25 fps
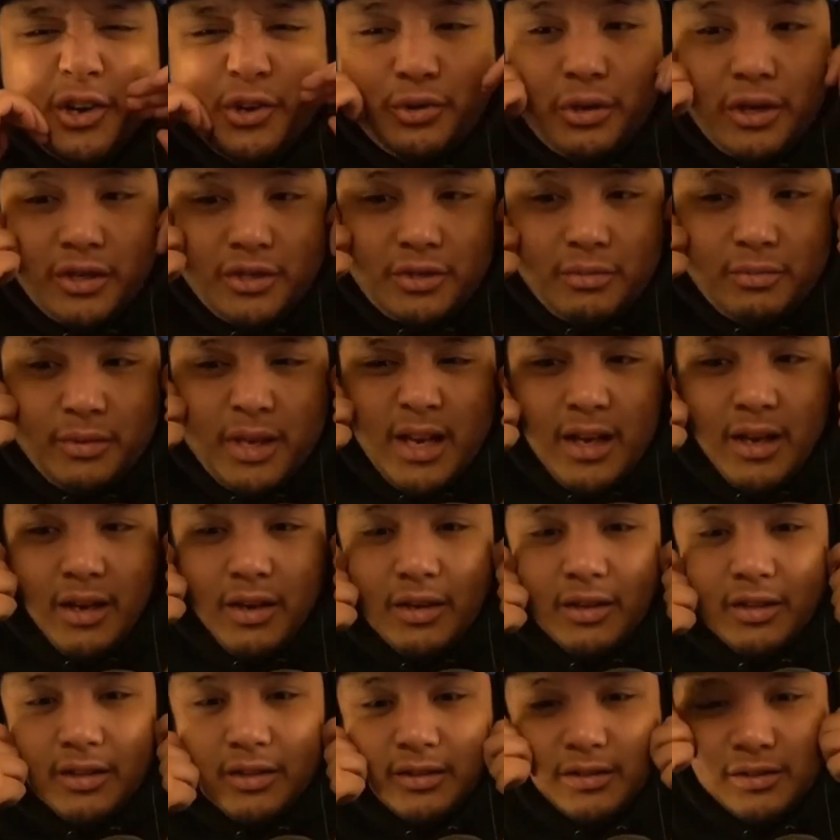you trust him
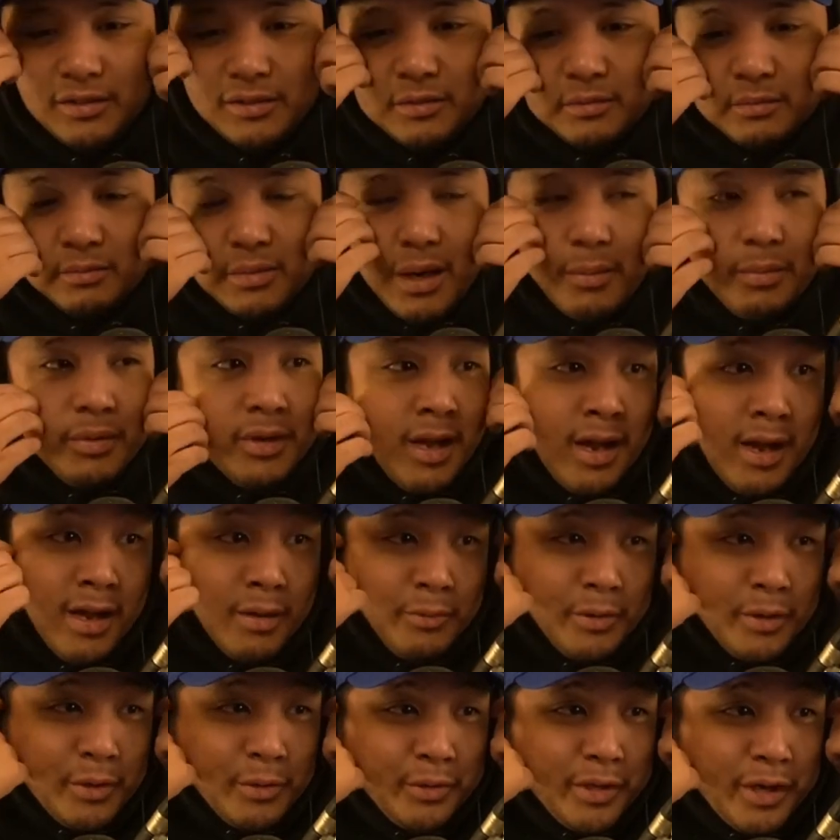now? Probably not.
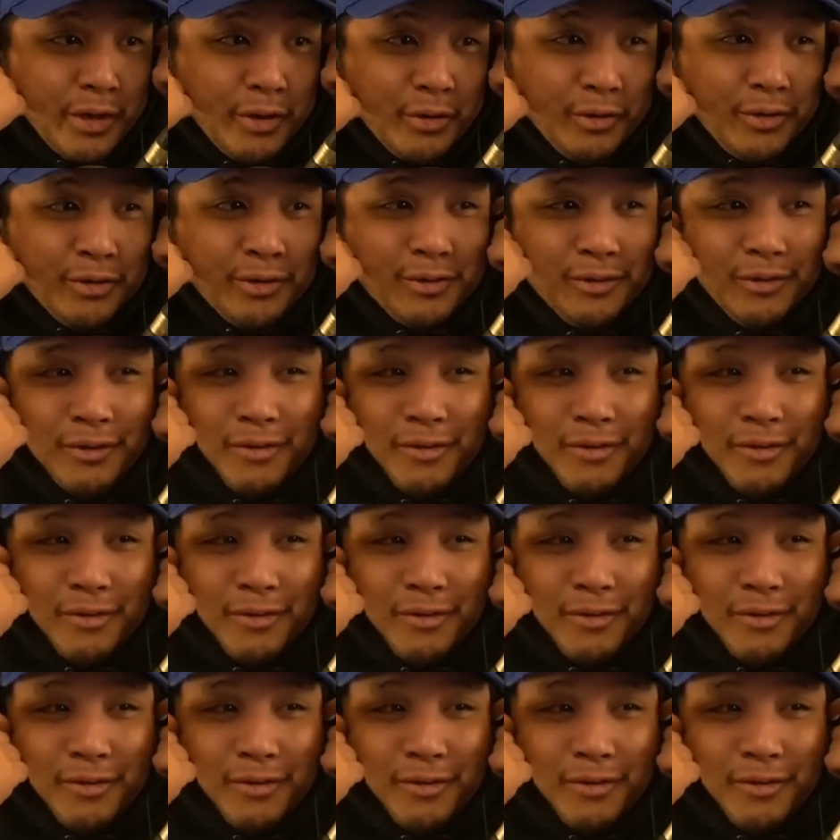We know Daryl.